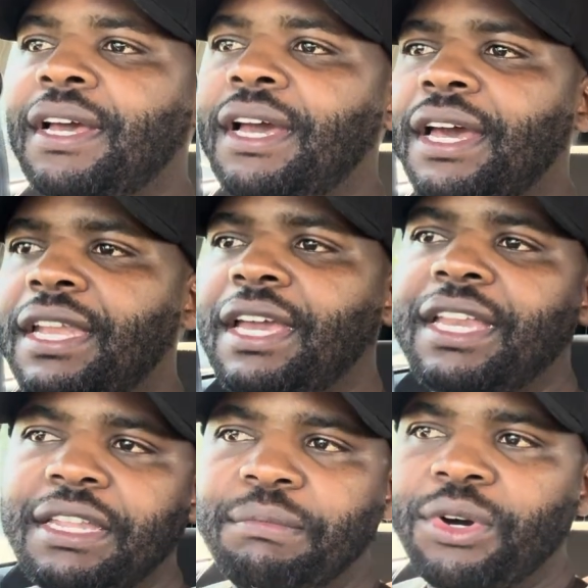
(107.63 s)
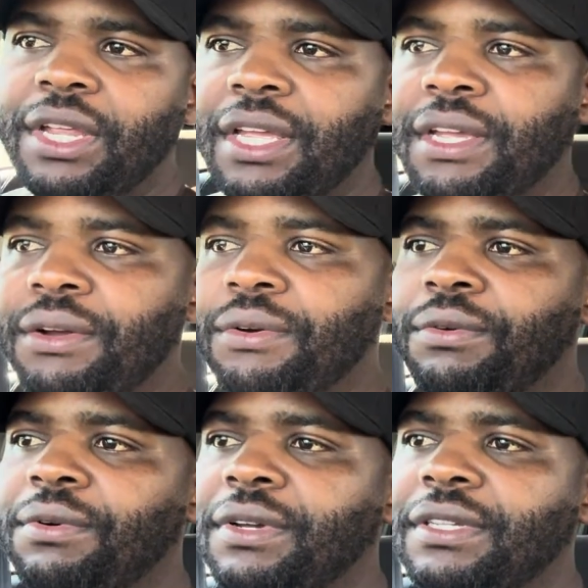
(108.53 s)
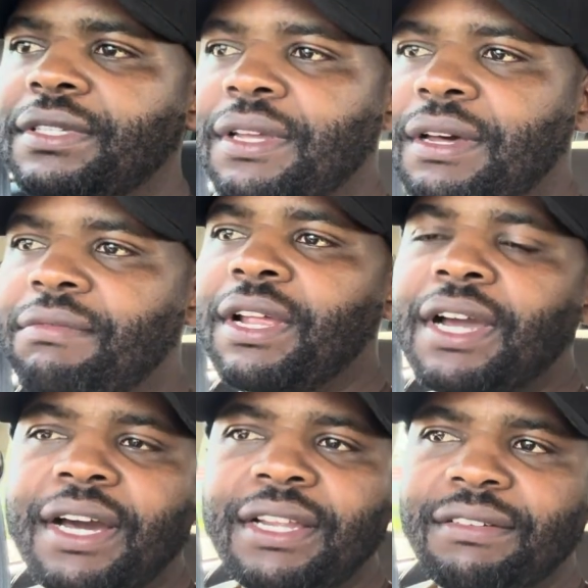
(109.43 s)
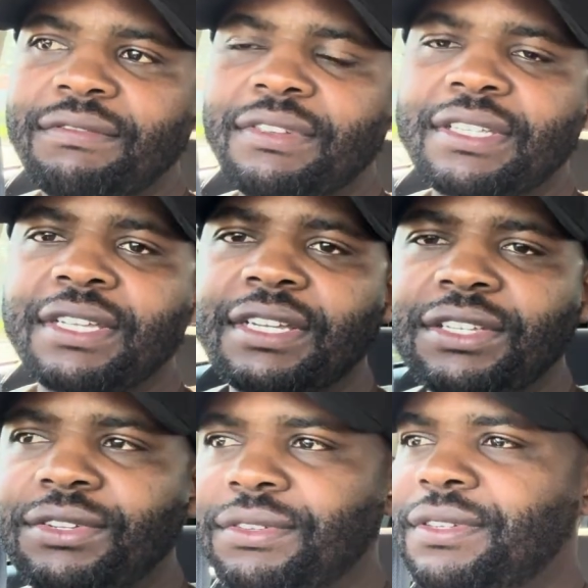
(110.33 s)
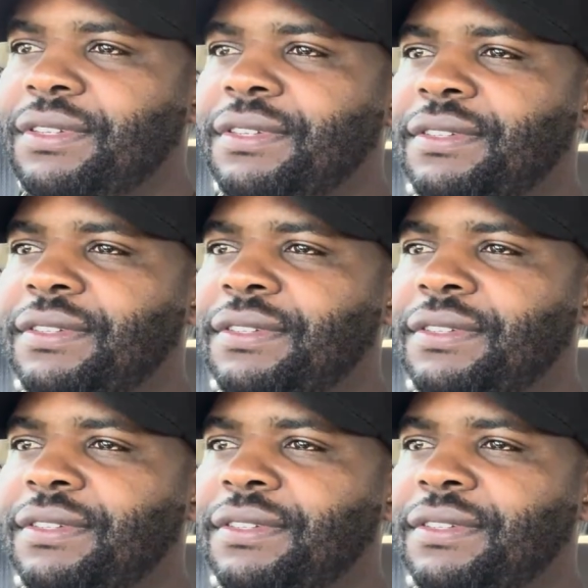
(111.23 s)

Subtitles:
and anybody who is recurring visa issues.